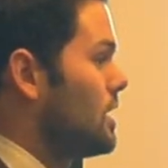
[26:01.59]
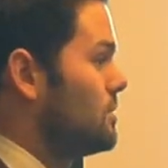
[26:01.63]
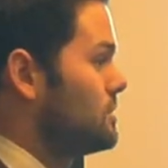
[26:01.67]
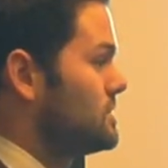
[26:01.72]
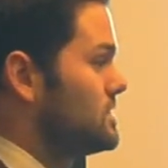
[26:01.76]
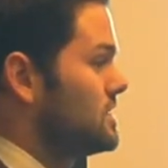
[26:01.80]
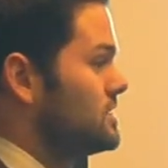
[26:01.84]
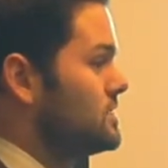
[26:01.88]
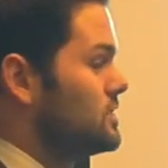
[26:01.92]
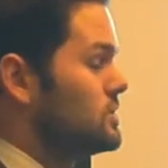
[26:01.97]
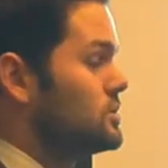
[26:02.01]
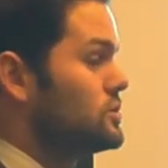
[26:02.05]

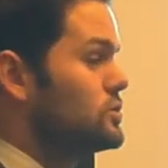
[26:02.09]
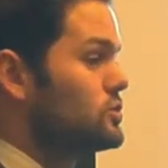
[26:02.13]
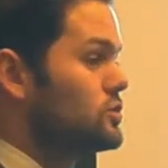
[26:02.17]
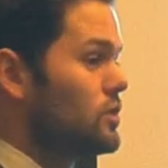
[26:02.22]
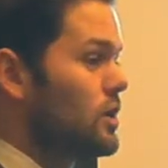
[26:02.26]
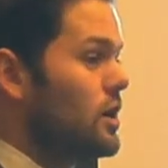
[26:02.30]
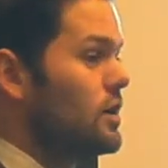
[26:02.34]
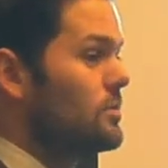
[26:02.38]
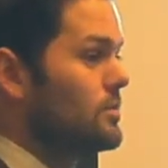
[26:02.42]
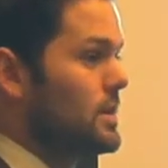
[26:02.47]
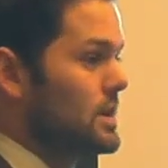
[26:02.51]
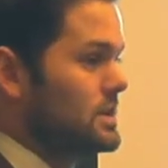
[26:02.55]
sends a
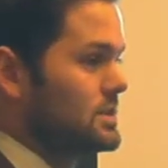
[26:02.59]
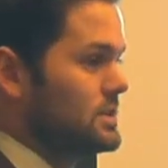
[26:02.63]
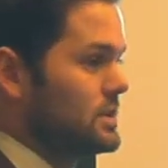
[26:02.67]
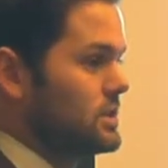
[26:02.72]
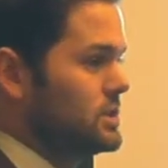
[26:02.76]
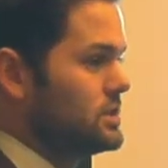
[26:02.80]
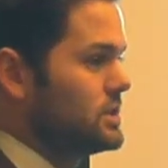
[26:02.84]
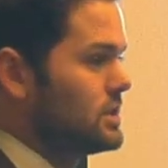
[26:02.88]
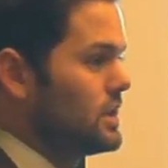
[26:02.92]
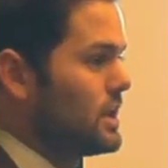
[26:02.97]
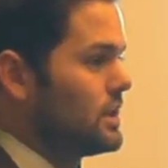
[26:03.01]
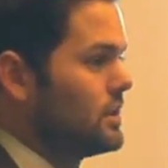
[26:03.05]
strong
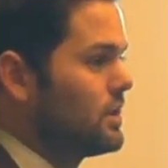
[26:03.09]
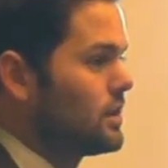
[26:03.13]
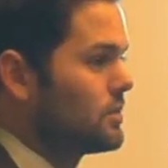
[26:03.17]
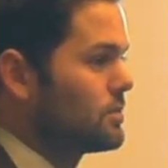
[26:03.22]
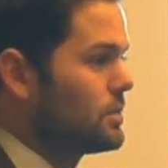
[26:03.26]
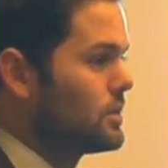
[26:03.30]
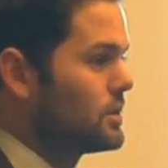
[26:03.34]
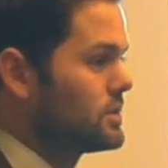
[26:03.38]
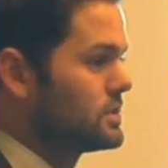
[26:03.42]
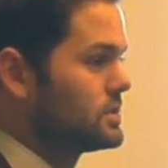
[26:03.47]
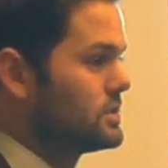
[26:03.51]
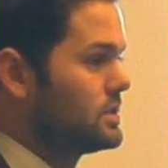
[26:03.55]
message to that young
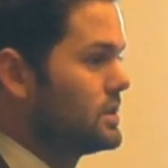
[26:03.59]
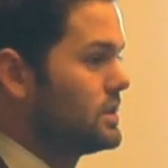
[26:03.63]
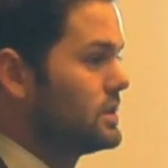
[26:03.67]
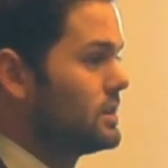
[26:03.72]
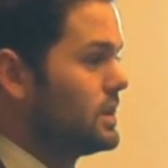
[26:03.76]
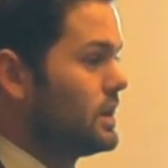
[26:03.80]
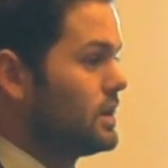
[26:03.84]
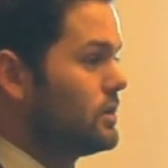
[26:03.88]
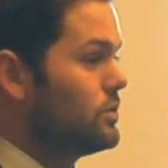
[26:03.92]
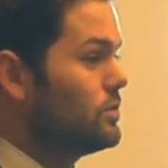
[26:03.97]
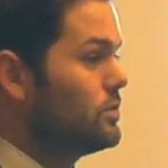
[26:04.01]
person that